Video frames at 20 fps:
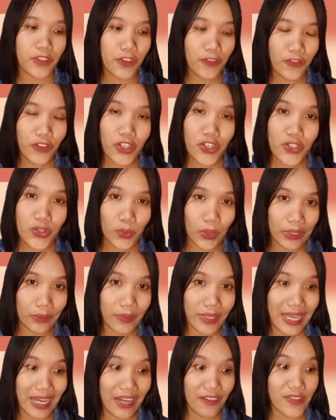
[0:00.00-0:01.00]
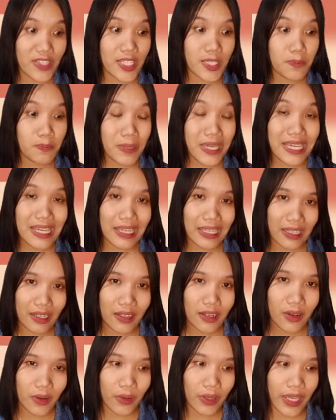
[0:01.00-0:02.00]
The first one we have speed.
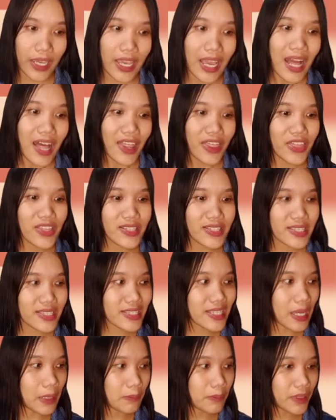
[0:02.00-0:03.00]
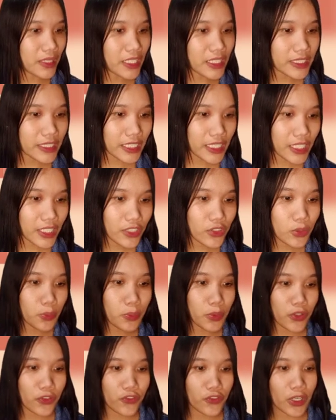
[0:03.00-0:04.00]
Okay. This is the ability to
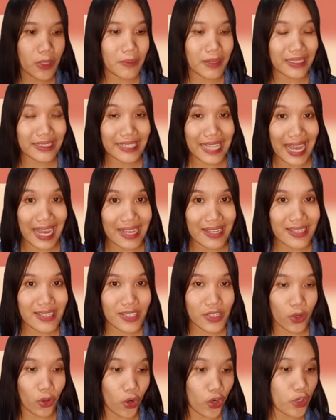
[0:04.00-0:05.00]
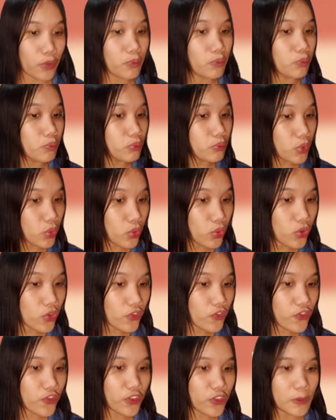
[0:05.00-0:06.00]
perform a task or
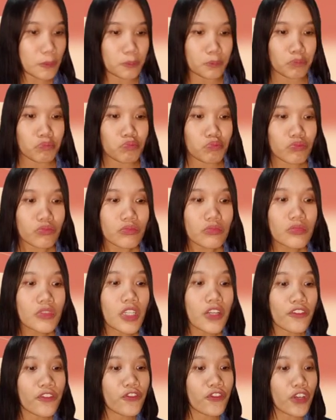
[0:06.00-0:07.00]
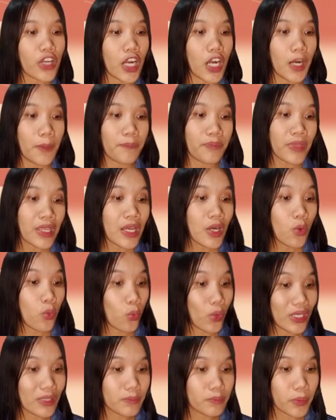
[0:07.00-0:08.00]
move from
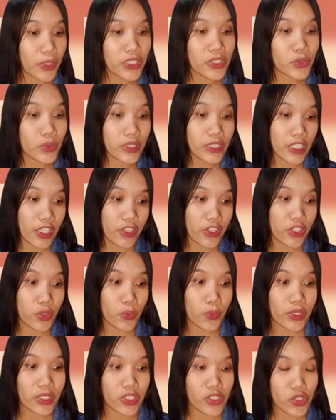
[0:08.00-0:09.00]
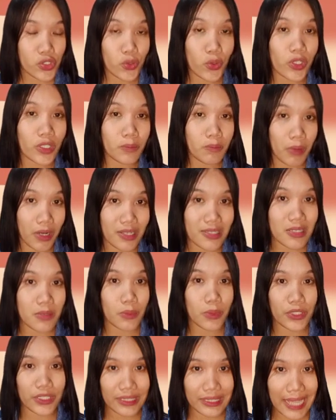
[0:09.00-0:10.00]
one point to another with a short
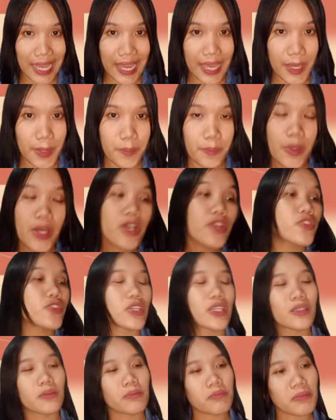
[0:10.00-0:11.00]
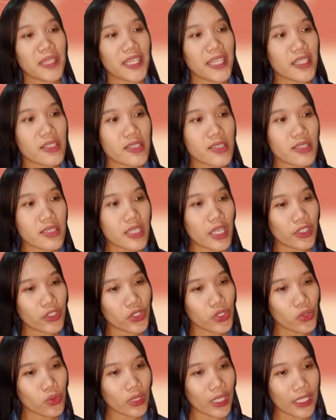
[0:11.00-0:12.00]
possible time. So it means that
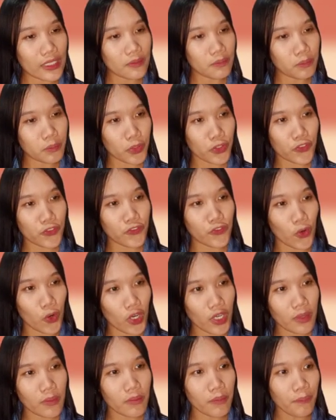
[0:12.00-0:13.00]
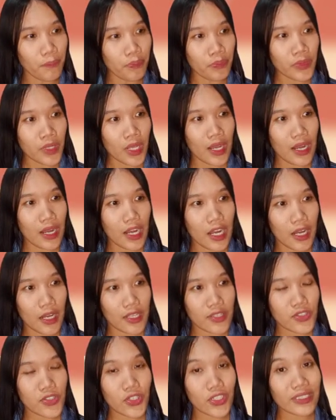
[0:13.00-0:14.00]
you can perform
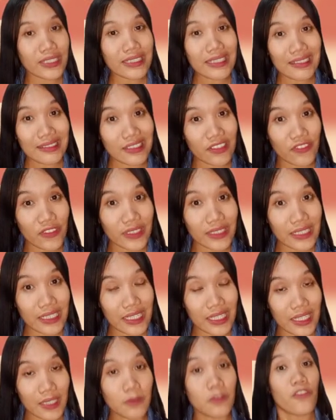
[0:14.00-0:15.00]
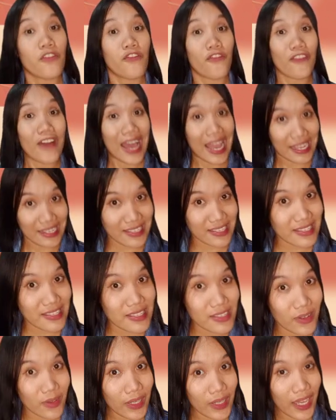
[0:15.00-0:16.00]
a certain activity fast,
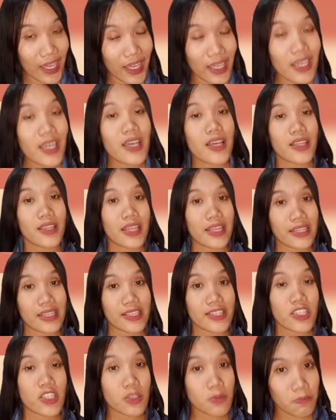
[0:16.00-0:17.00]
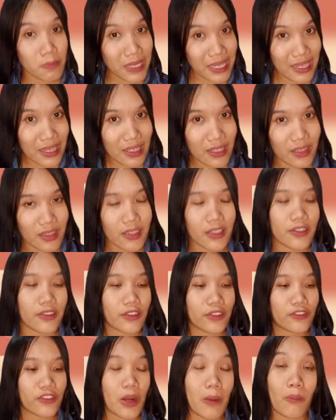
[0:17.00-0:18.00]
okay? That is speed
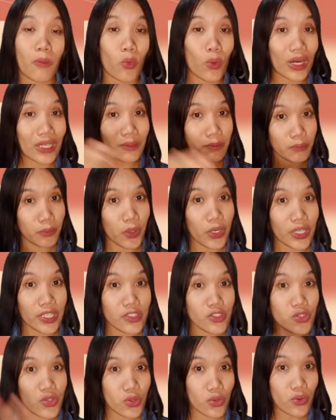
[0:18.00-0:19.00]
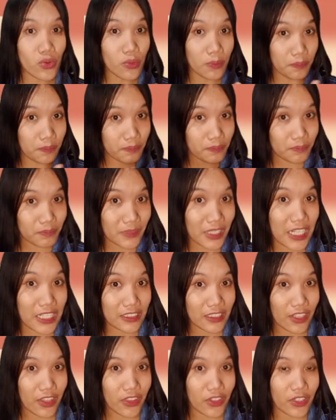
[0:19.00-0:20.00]
from one point to
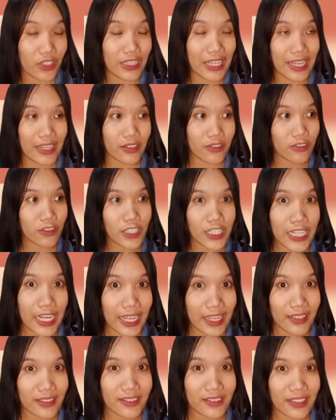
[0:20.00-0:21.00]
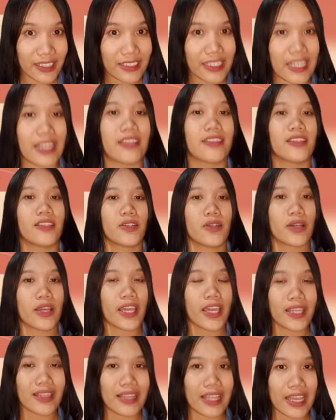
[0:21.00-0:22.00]
another, like running
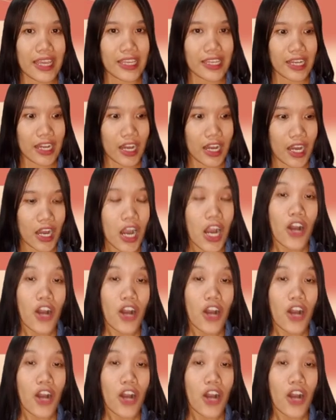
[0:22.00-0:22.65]
okay, like a